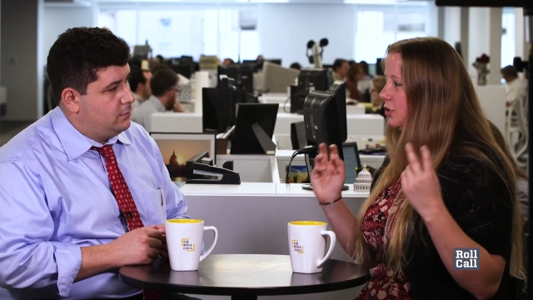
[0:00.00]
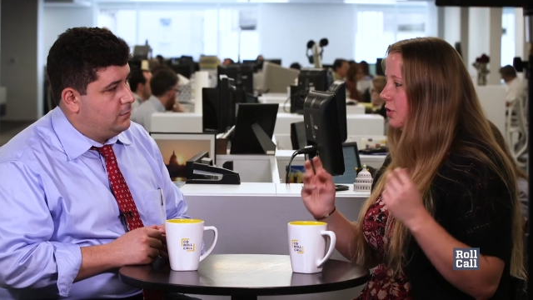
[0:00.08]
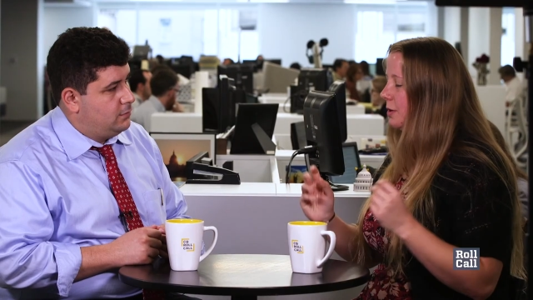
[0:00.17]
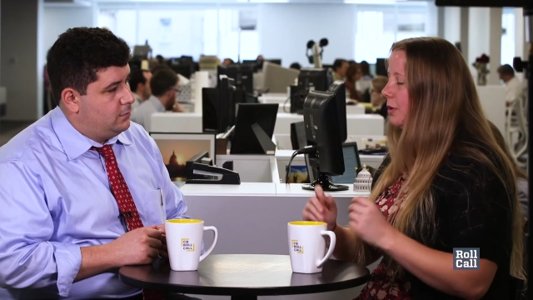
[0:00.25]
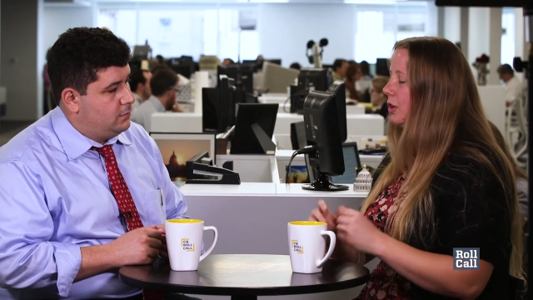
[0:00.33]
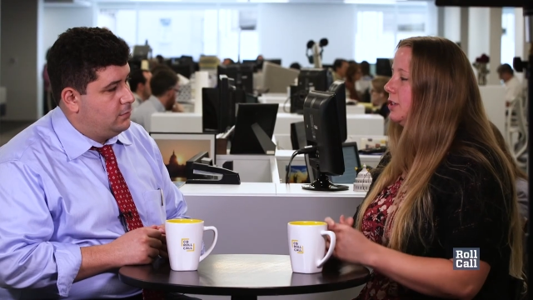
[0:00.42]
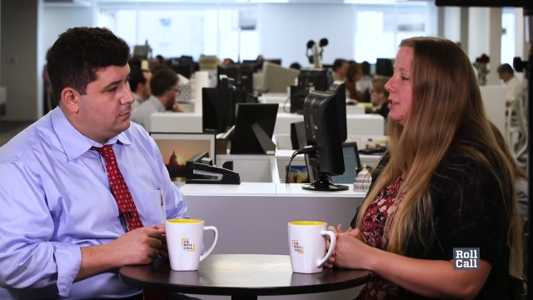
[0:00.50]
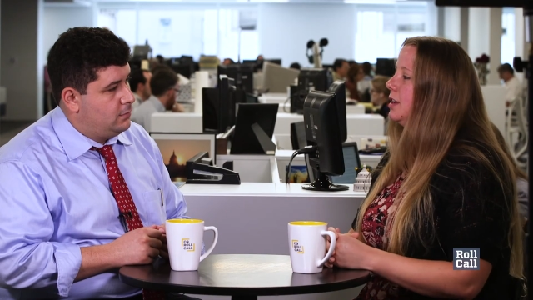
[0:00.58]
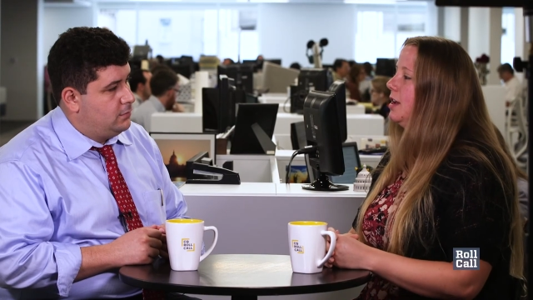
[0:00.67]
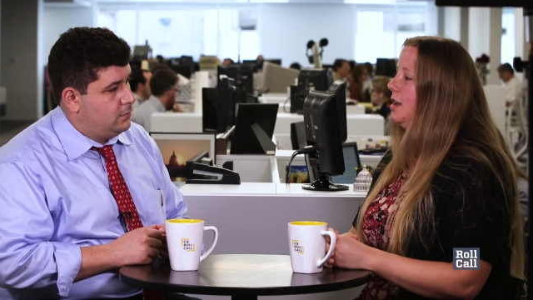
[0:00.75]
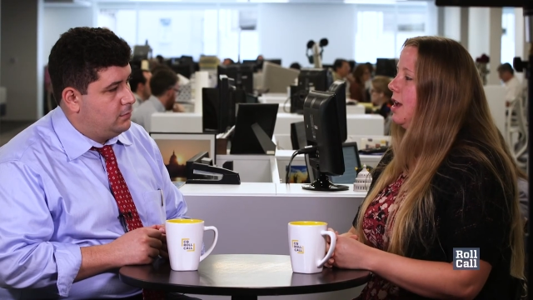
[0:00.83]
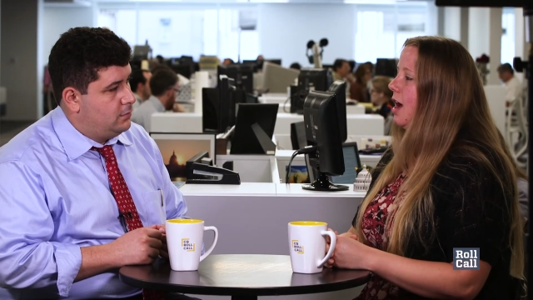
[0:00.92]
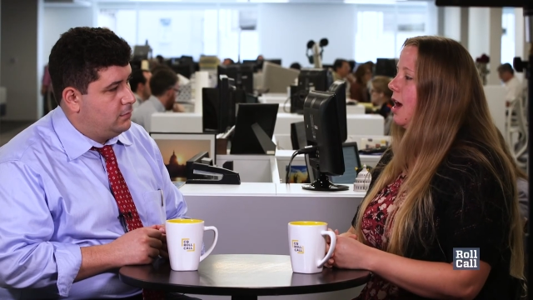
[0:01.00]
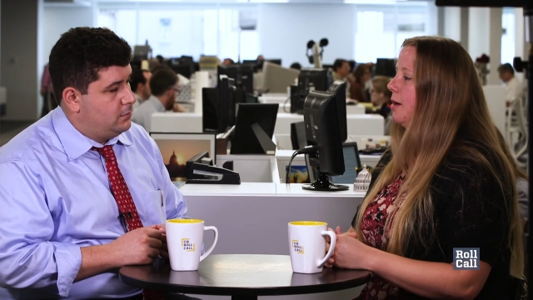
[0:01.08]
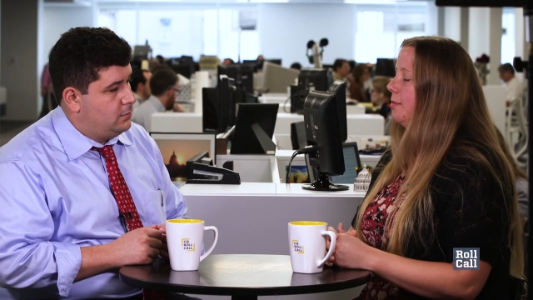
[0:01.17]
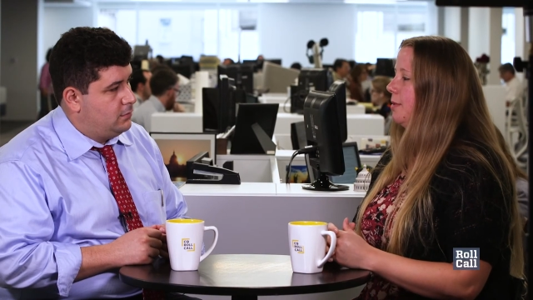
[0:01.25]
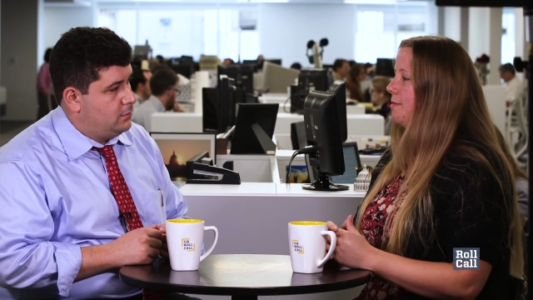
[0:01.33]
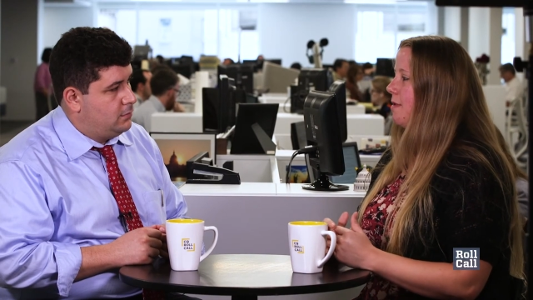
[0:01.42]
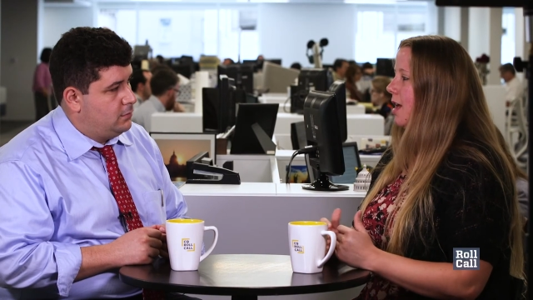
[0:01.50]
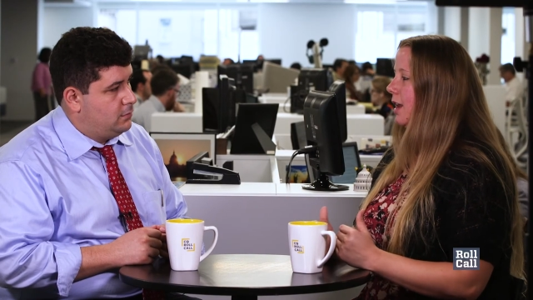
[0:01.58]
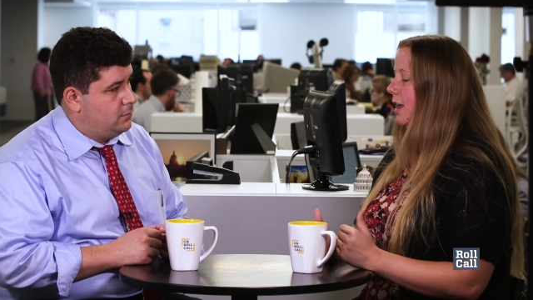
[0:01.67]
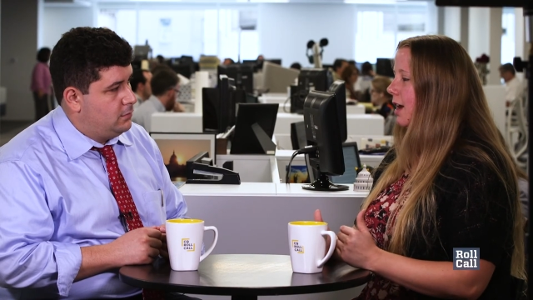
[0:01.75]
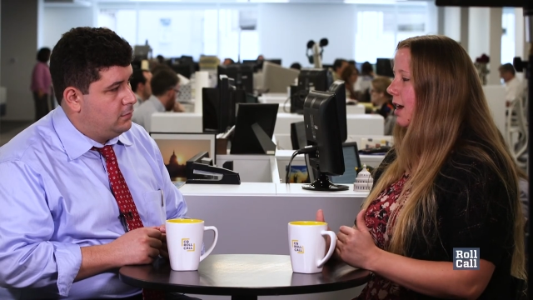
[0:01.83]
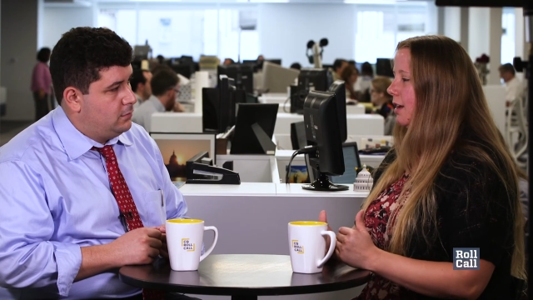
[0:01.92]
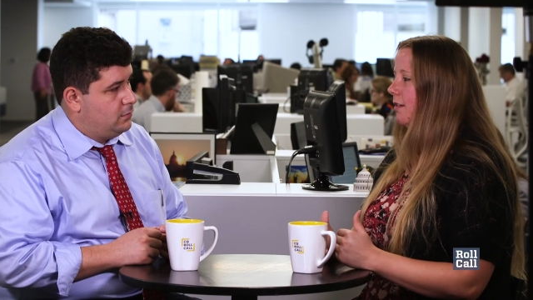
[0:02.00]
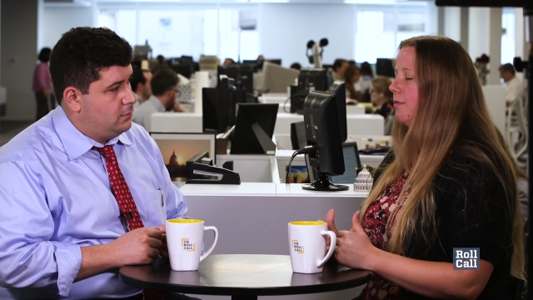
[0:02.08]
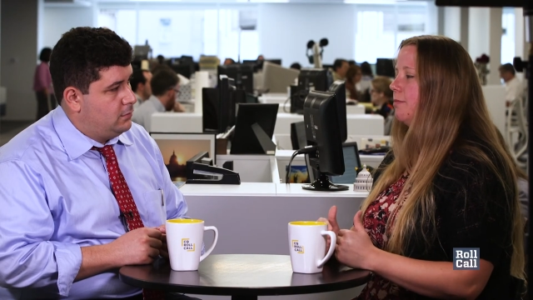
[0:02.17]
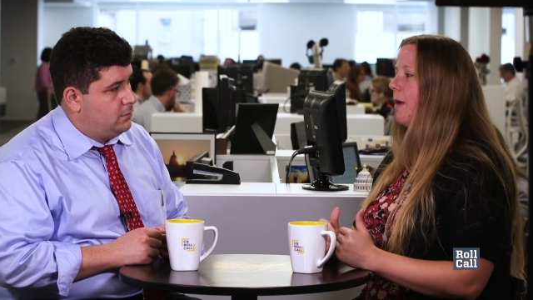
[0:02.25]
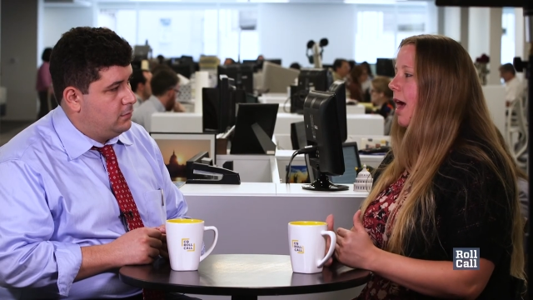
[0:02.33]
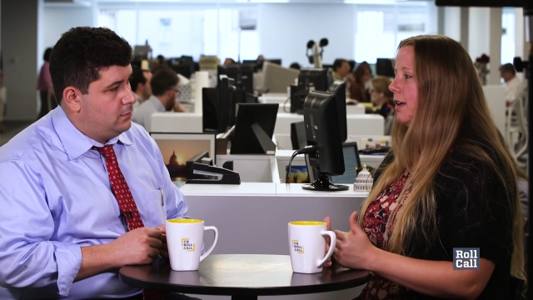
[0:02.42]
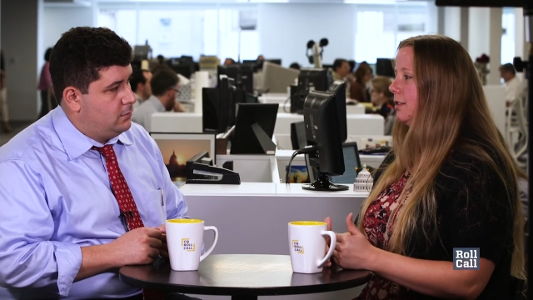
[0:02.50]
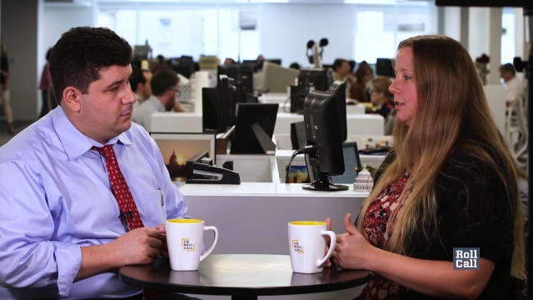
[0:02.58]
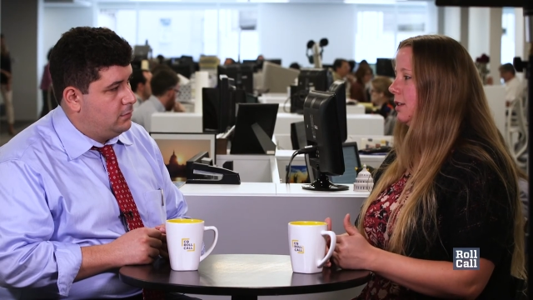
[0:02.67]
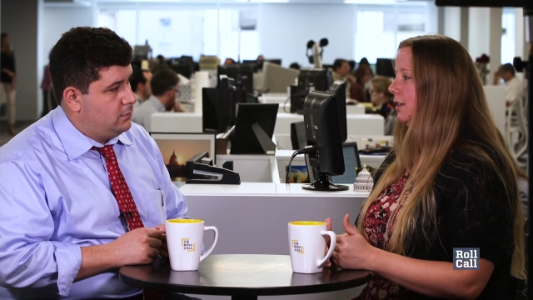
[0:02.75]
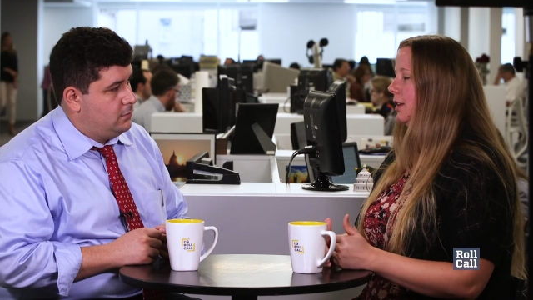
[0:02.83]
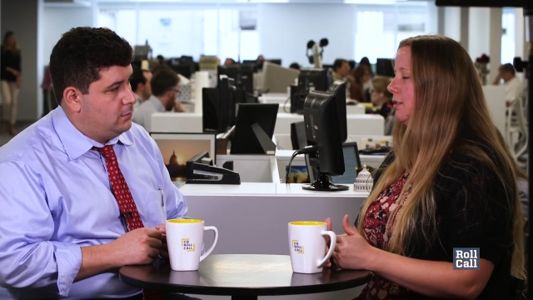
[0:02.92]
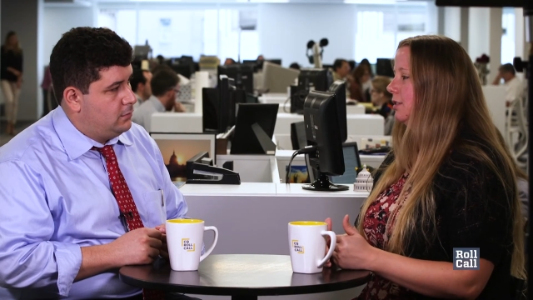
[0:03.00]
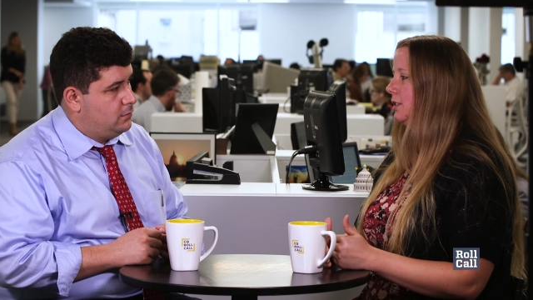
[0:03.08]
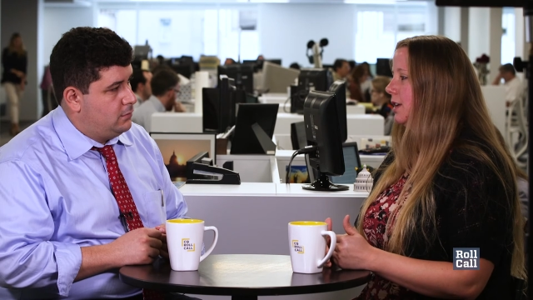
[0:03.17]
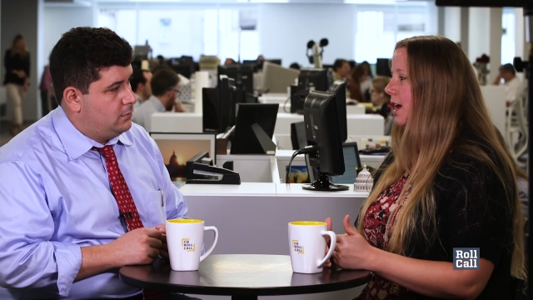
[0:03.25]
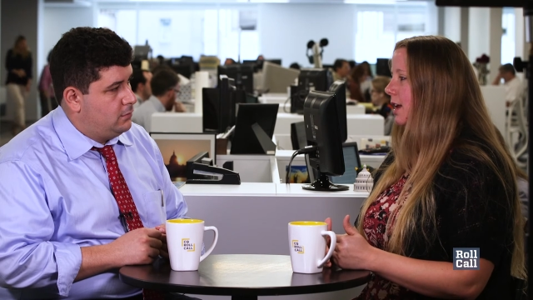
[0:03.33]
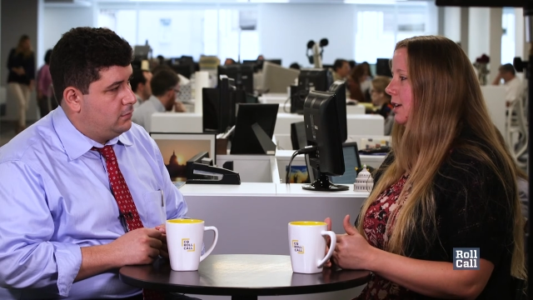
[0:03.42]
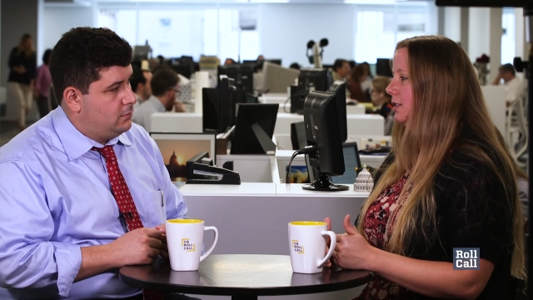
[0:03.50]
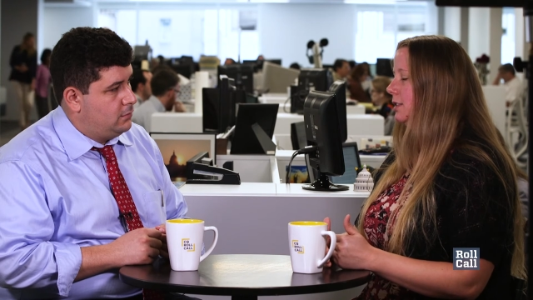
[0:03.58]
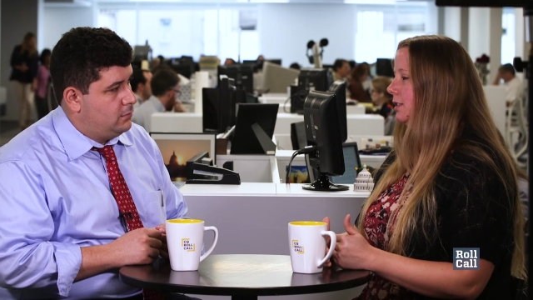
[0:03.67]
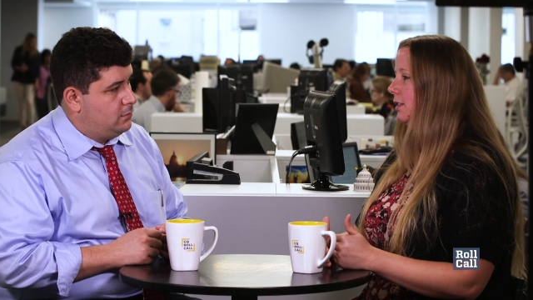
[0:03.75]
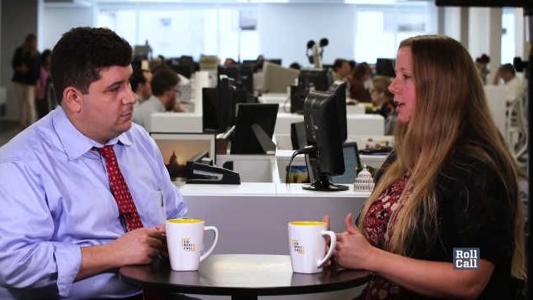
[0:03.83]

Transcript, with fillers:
Speaker 1: the dreamers um, any kind of path to legal status,